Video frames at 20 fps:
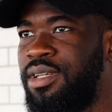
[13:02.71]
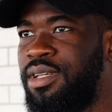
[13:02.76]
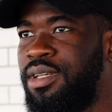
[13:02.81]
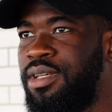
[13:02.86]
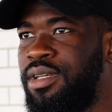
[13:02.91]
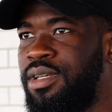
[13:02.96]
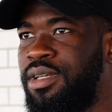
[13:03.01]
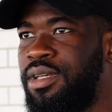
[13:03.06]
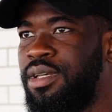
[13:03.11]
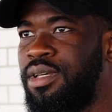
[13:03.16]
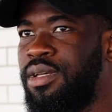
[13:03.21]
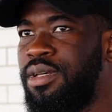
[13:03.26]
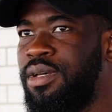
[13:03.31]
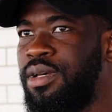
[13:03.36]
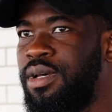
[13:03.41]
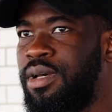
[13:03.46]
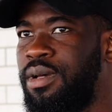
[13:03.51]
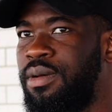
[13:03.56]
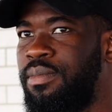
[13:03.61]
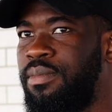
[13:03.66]

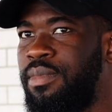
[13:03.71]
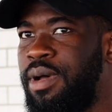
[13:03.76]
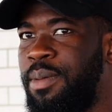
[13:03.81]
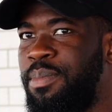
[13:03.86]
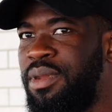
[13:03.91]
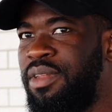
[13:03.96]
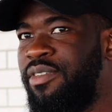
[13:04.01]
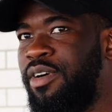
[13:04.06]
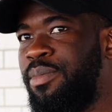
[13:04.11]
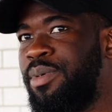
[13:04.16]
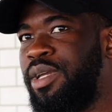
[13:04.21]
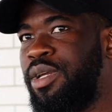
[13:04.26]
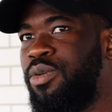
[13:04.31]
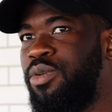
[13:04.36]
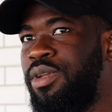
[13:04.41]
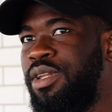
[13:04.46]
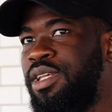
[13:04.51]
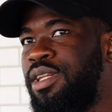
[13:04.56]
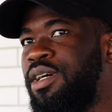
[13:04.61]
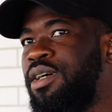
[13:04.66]
Mm-hmm. Um, I believe I'll be a
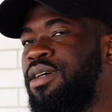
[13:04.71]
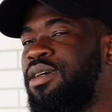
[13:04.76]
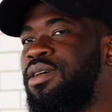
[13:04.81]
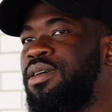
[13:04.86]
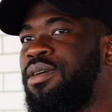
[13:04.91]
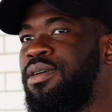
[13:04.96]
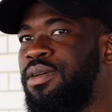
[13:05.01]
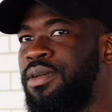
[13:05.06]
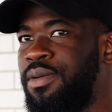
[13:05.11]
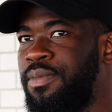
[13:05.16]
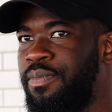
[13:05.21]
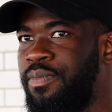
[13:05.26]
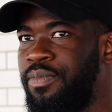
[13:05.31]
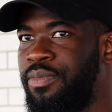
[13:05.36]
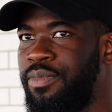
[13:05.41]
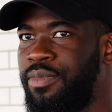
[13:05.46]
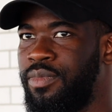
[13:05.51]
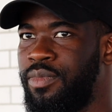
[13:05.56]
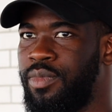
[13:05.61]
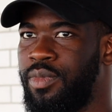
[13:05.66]
good leader.
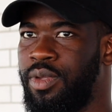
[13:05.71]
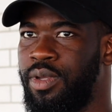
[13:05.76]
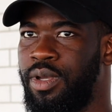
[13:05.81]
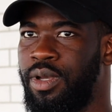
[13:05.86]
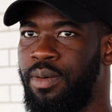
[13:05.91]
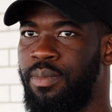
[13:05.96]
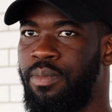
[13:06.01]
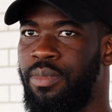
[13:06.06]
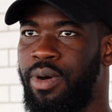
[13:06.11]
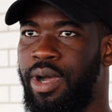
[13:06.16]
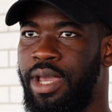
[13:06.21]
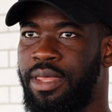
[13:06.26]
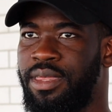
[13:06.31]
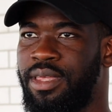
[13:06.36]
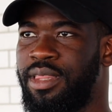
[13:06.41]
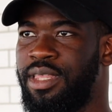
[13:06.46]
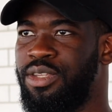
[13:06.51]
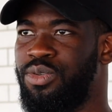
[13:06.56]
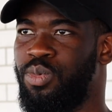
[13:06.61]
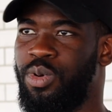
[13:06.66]
Um, mm. but I
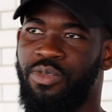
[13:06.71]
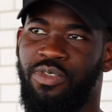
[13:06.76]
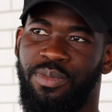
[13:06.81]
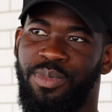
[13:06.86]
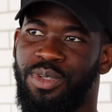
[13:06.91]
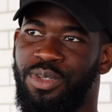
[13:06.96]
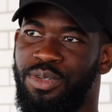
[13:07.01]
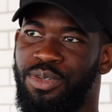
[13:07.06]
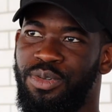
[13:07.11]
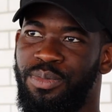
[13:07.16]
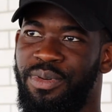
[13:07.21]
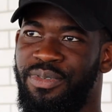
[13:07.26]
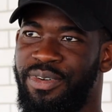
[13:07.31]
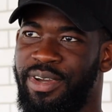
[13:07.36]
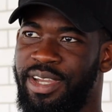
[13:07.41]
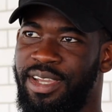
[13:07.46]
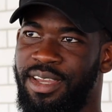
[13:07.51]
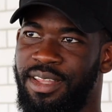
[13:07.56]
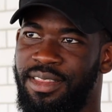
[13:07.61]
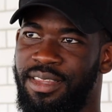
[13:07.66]
think there's work for me to do before
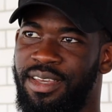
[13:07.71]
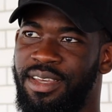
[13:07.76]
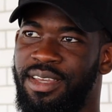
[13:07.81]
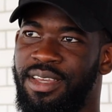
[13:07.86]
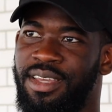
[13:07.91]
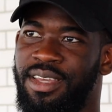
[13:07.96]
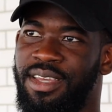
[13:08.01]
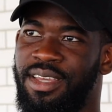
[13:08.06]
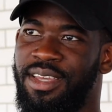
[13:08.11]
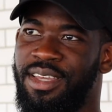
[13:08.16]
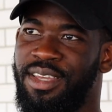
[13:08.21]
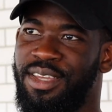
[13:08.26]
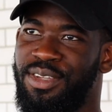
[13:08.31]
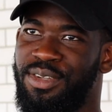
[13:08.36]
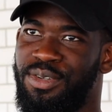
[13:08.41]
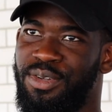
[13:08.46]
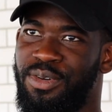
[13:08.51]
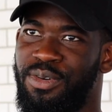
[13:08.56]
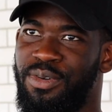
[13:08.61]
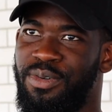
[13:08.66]
I get there. Yeah.
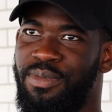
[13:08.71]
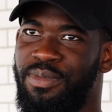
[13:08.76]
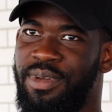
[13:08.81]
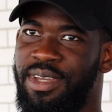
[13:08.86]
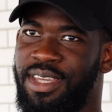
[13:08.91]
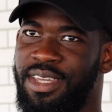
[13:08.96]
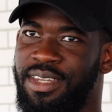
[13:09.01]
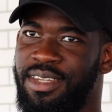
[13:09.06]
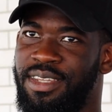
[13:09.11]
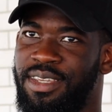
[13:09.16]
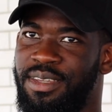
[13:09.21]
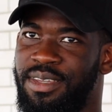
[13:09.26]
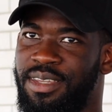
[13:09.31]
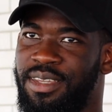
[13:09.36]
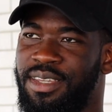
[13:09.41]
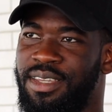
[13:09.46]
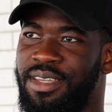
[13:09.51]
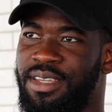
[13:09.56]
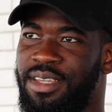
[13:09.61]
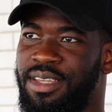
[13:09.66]
So again, so
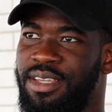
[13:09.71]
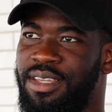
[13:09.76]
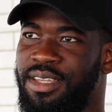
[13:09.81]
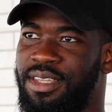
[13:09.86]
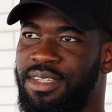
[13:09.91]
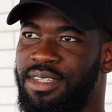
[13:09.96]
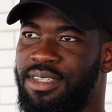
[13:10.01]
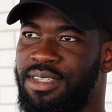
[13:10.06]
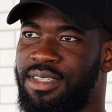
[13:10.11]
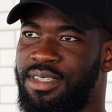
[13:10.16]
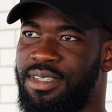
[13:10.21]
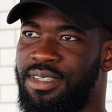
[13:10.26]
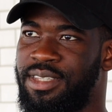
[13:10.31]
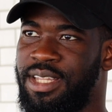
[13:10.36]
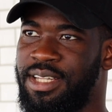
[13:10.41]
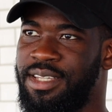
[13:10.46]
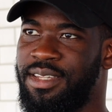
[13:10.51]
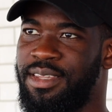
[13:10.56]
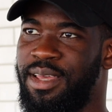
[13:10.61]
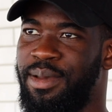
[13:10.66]
see, it's
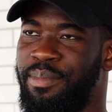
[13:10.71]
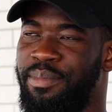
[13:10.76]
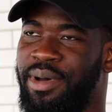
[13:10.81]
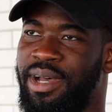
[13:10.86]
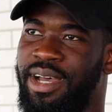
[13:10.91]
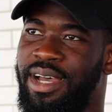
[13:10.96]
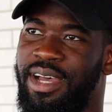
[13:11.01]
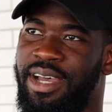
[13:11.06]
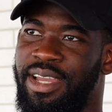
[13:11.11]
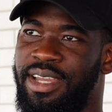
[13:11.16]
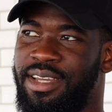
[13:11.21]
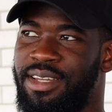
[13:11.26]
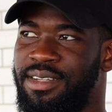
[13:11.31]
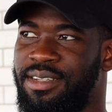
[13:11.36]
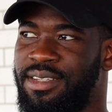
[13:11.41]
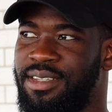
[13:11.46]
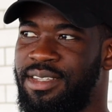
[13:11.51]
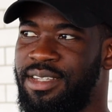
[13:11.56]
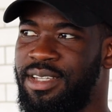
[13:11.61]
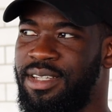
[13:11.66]
setting that bar high
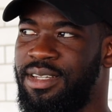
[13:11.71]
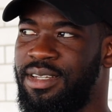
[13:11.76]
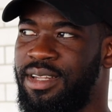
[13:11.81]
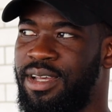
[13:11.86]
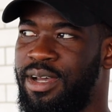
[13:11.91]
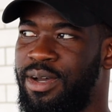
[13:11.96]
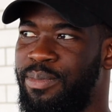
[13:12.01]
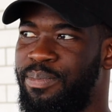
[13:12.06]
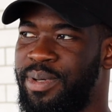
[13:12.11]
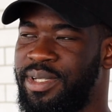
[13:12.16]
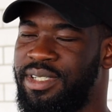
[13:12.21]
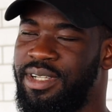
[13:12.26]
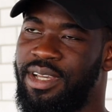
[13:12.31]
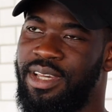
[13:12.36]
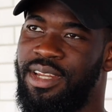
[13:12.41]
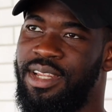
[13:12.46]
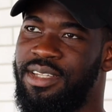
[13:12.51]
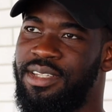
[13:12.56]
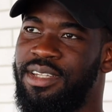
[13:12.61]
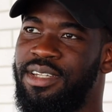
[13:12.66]
and seeing how best I
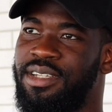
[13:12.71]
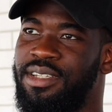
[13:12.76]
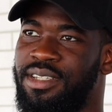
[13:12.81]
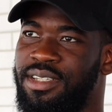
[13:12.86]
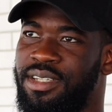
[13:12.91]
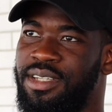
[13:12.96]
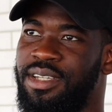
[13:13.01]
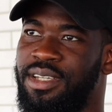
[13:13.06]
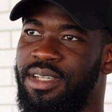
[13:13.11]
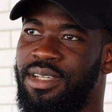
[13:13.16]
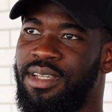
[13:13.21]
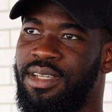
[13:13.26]
can attain it.